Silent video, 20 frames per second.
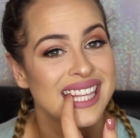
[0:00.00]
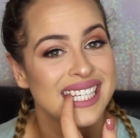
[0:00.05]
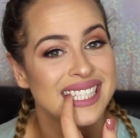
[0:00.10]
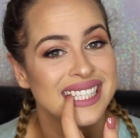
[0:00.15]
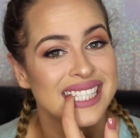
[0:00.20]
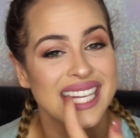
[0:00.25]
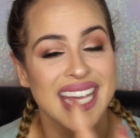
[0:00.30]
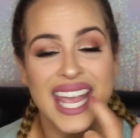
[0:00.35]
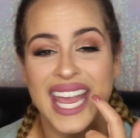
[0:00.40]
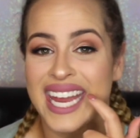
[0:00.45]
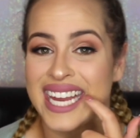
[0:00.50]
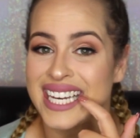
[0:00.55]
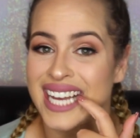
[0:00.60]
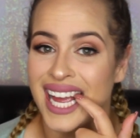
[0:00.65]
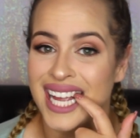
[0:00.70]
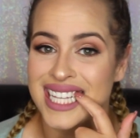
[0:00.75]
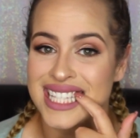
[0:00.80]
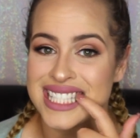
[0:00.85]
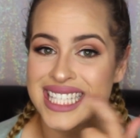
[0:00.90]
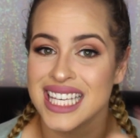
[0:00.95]
like the
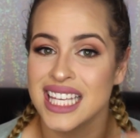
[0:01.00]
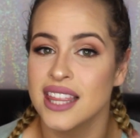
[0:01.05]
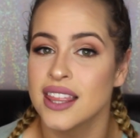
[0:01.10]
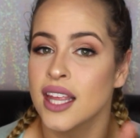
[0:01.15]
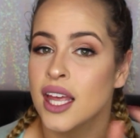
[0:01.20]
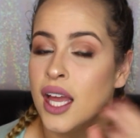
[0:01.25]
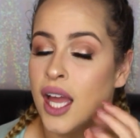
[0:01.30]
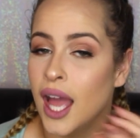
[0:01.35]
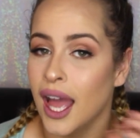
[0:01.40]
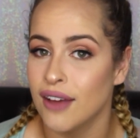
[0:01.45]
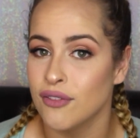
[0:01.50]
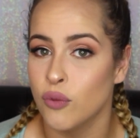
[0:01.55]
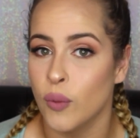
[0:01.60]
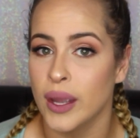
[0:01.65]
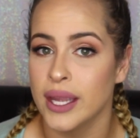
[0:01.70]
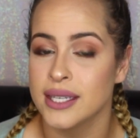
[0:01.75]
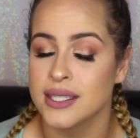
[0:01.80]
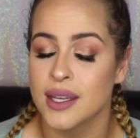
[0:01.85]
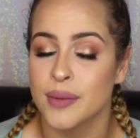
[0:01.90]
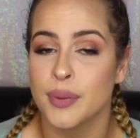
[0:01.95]
canine teeth have
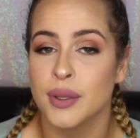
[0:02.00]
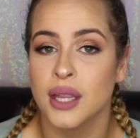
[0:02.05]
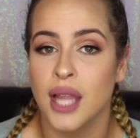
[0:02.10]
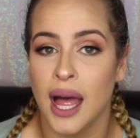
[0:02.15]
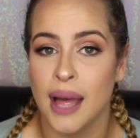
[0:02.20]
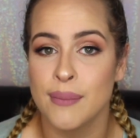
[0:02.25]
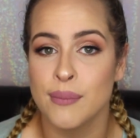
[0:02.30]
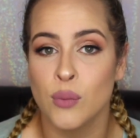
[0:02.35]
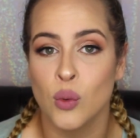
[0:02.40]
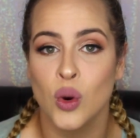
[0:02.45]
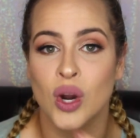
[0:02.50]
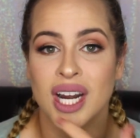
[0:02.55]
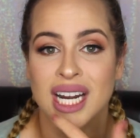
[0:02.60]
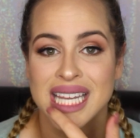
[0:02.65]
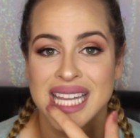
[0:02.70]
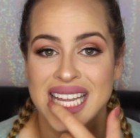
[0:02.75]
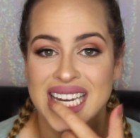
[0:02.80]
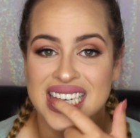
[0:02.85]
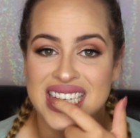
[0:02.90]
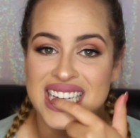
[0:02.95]
whitened up a lot
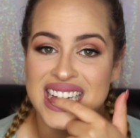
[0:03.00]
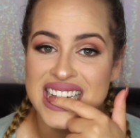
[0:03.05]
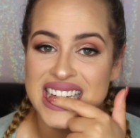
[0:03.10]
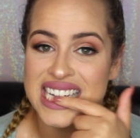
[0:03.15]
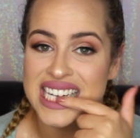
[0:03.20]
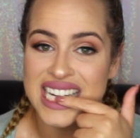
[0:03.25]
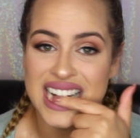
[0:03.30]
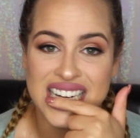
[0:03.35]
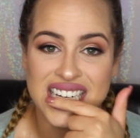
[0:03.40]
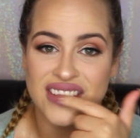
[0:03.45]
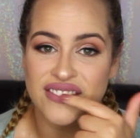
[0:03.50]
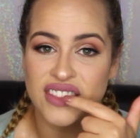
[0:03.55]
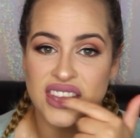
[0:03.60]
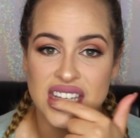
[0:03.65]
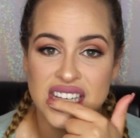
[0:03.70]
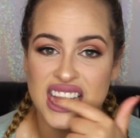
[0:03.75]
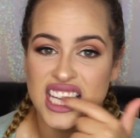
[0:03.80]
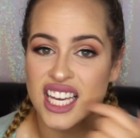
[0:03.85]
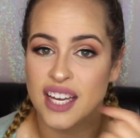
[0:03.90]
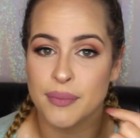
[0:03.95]
more than kind of
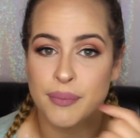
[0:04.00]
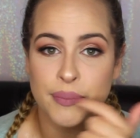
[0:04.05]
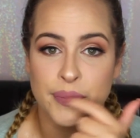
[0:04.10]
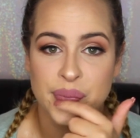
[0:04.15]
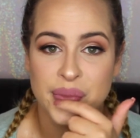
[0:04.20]
the